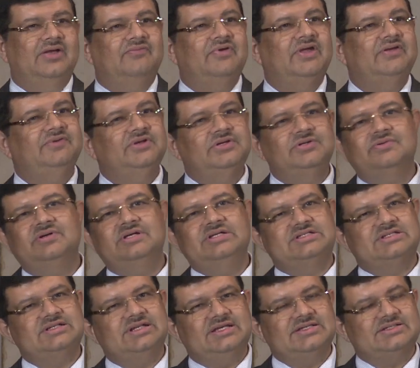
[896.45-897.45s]
when we do
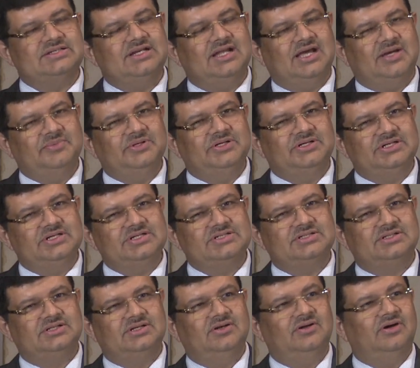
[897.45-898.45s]
international
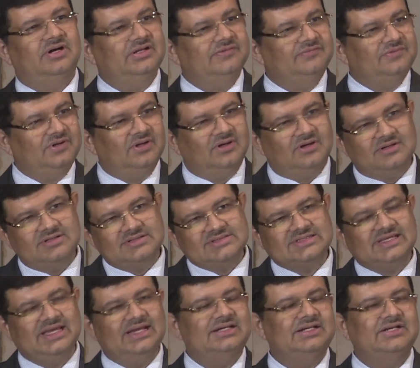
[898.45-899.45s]
arbitration, a lot of
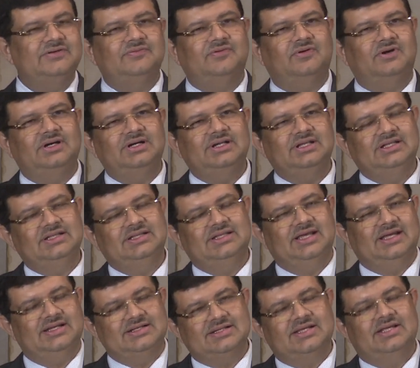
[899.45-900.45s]
laws get involved in
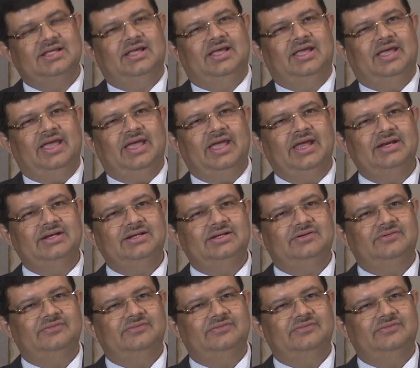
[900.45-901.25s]
that. And